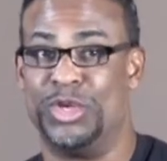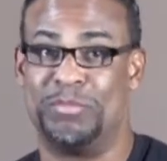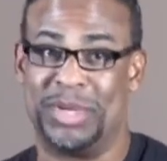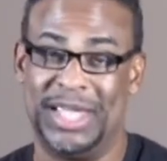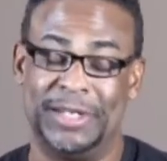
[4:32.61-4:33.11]
your
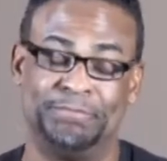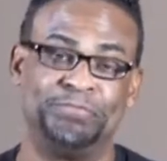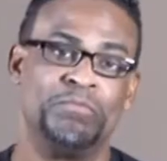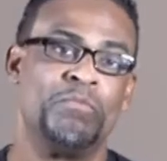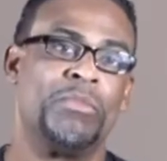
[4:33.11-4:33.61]
pen,
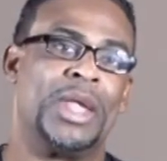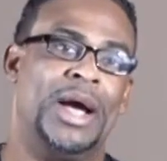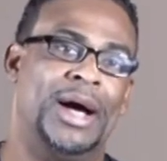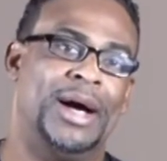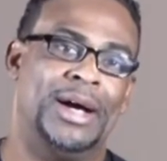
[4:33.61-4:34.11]

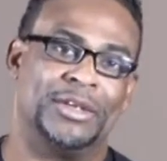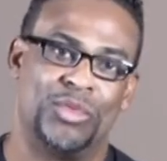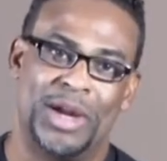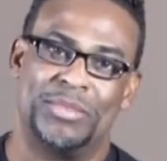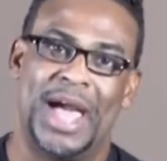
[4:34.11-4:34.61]

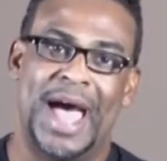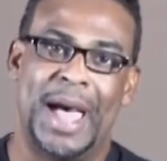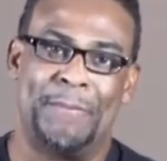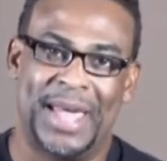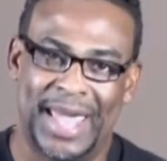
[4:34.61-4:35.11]
grab your
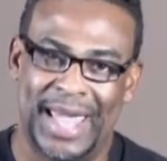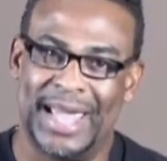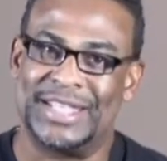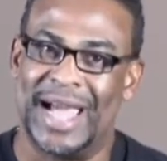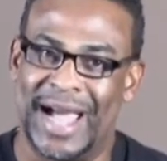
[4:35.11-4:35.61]

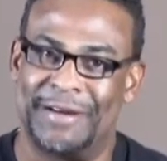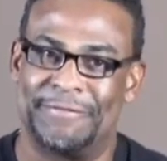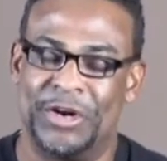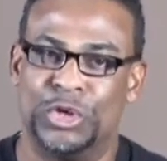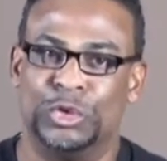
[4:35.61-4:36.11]
iPad, your
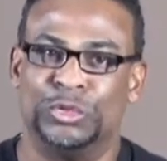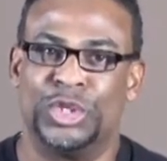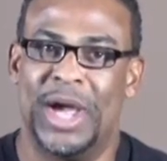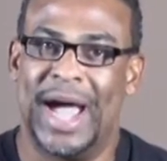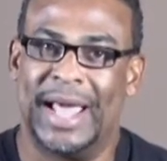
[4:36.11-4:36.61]
iPhone,
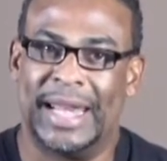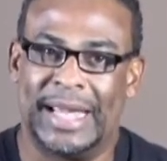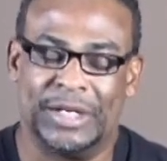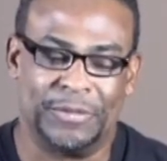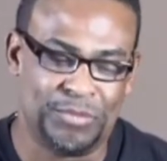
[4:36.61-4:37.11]
your
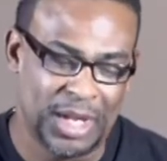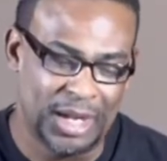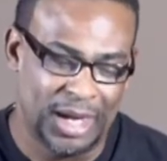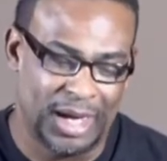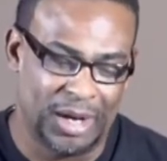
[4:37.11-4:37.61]
highlighter.
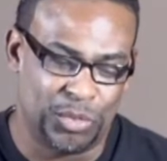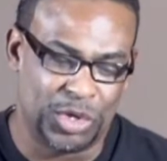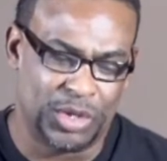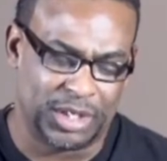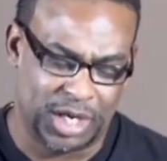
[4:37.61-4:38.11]
We're
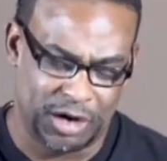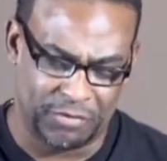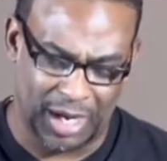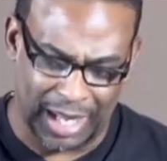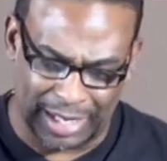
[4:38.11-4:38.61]
going to
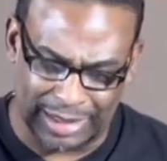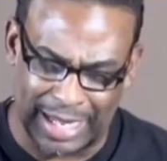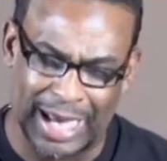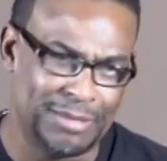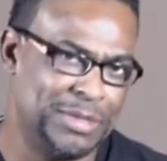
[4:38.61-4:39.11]
cover a
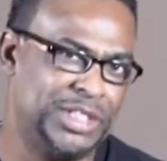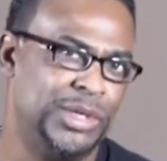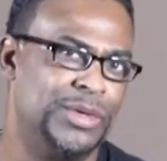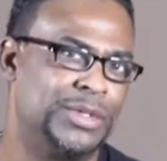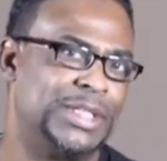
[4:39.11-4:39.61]
lot of
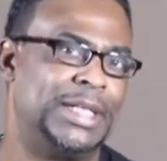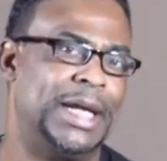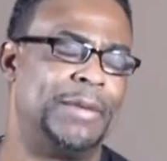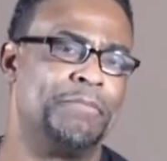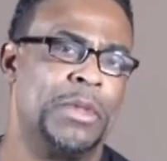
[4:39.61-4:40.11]
material
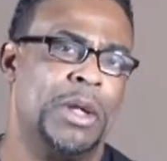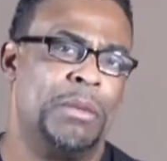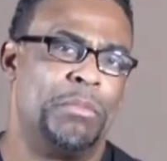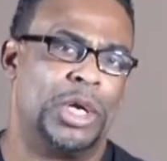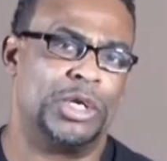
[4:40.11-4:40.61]
today,
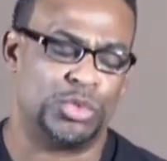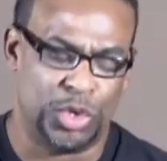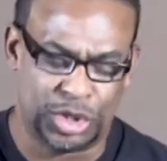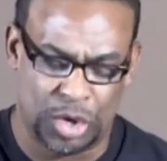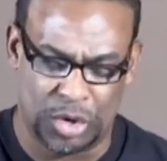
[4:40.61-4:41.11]
because
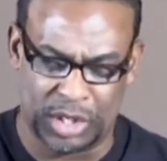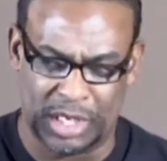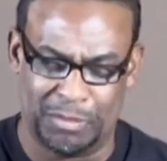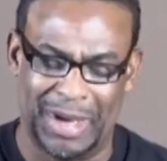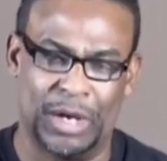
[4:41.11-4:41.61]
we're talking
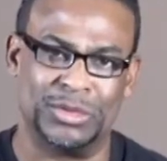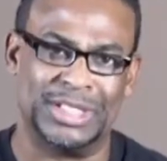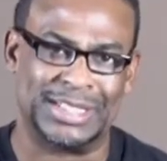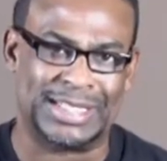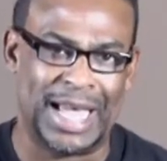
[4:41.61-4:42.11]
about
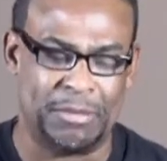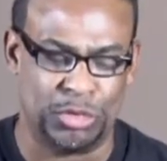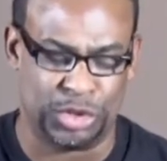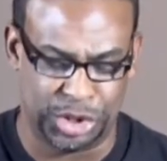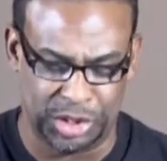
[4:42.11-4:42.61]

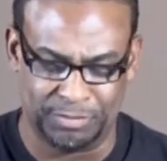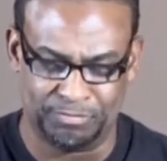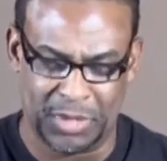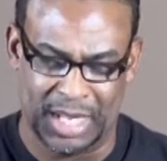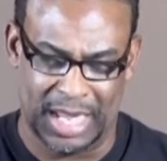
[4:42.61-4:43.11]

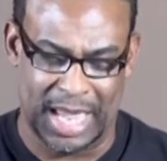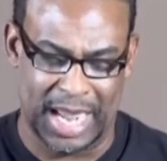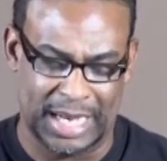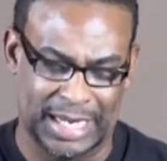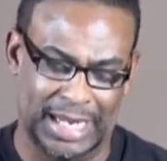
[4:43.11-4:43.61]
discipleship
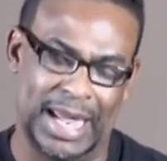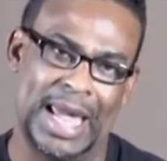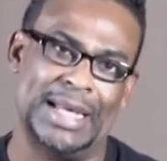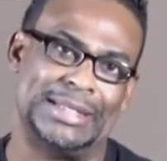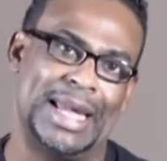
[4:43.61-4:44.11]
and it
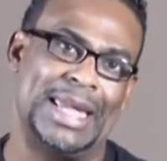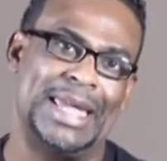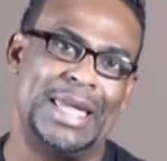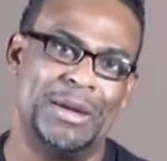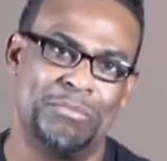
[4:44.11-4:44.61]
has an
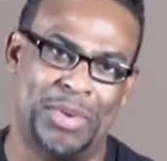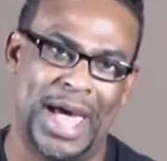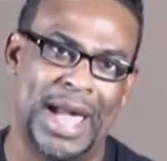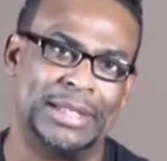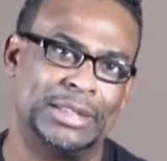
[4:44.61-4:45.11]

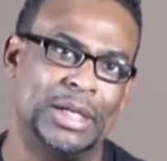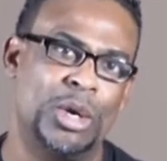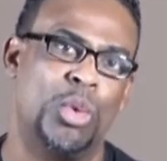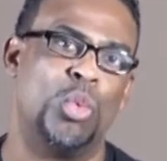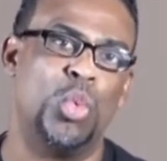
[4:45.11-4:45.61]
impact
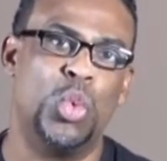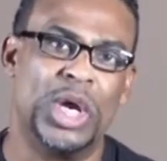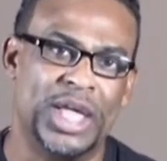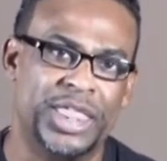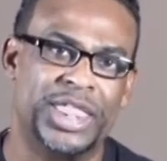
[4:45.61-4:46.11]

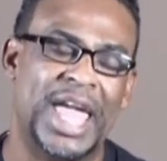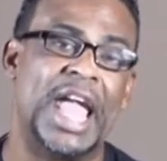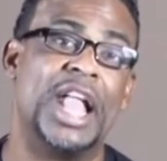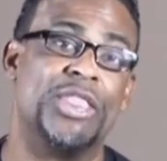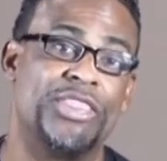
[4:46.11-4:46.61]
with
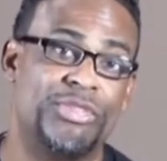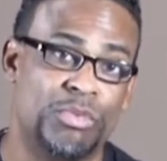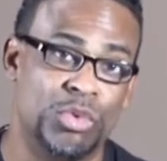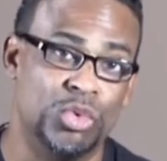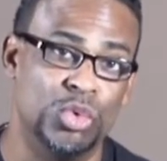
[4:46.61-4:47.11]
and
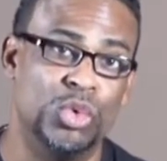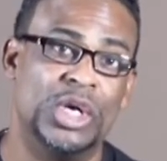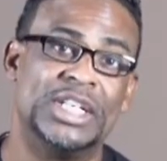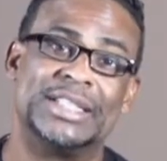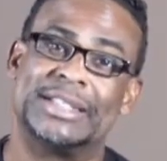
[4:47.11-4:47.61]
through
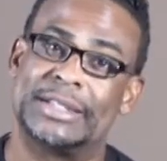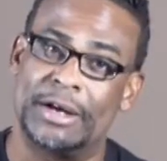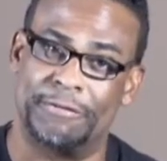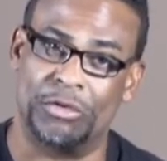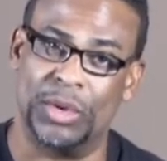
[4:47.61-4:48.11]

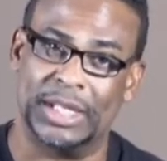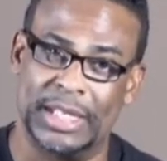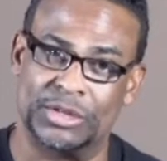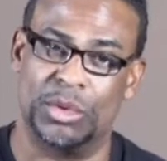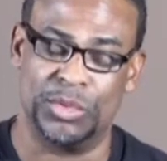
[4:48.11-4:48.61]
suffering.
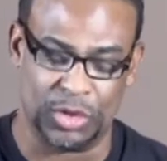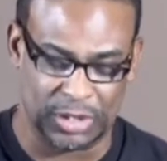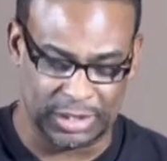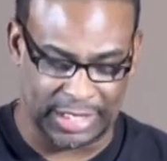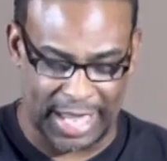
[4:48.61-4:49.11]
That's what we're going
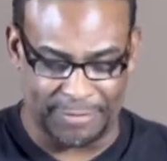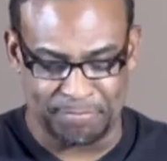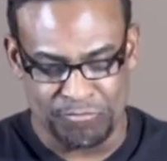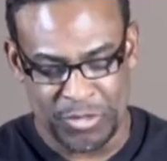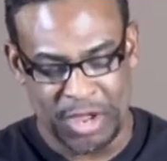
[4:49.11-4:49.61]
to look at.
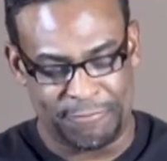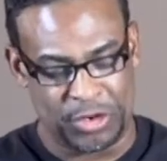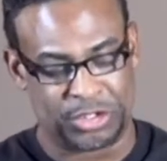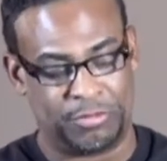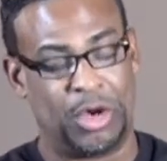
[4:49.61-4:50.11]

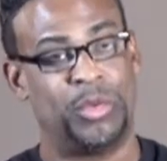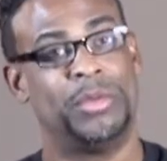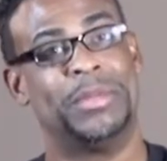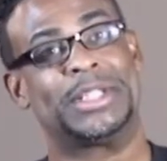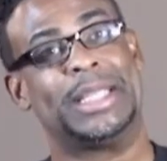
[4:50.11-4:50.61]
First of all, we
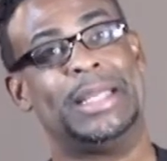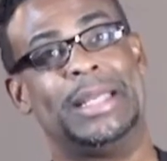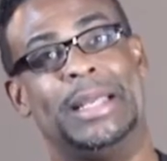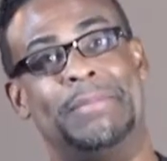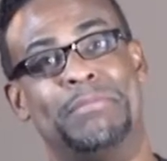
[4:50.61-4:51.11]
must
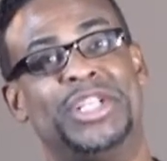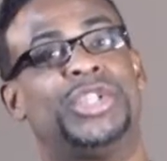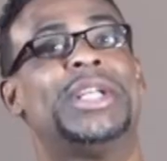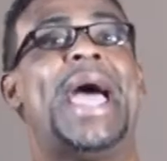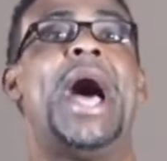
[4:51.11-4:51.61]

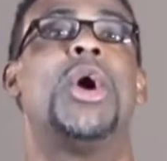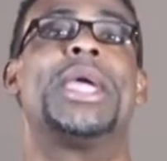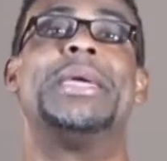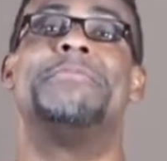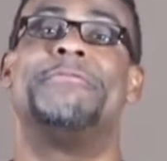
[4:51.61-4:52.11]
mention our
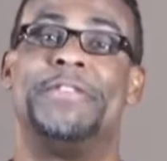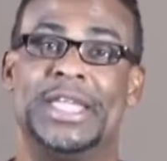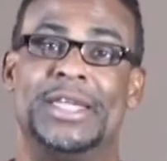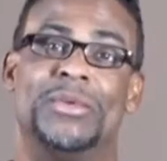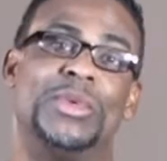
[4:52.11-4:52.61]

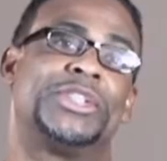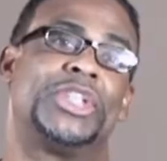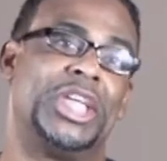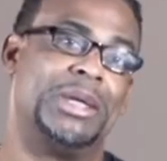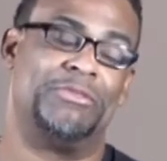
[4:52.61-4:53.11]
MV. What's
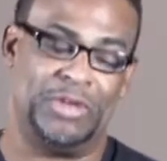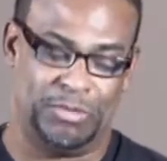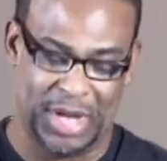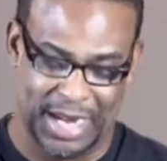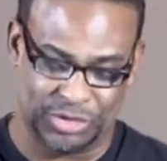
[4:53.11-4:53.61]
the
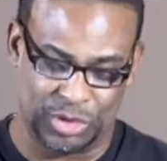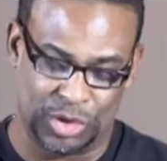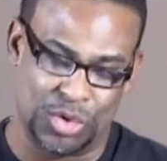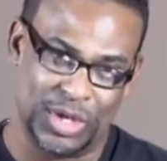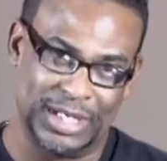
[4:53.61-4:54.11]
MV, Pastor,
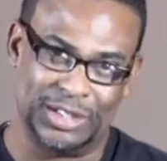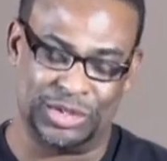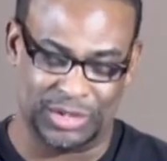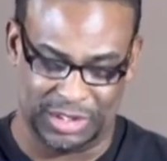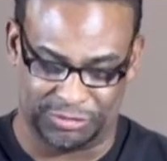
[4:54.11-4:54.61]
going
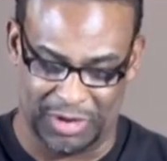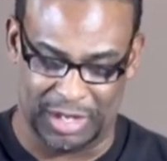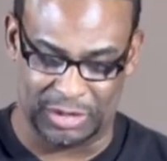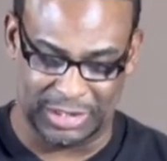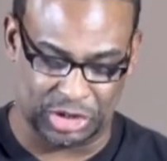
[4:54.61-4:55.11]
into this
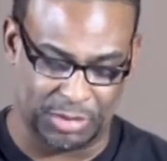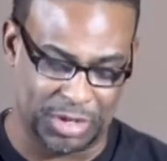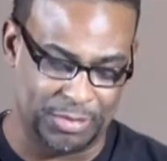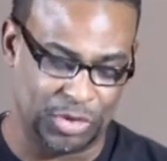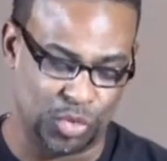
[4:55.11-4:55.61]
fall, this
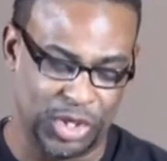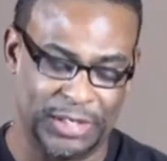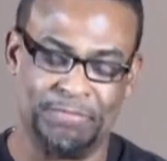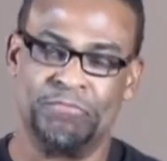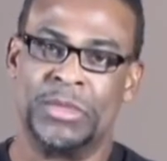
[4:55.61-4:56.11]
upcoming week?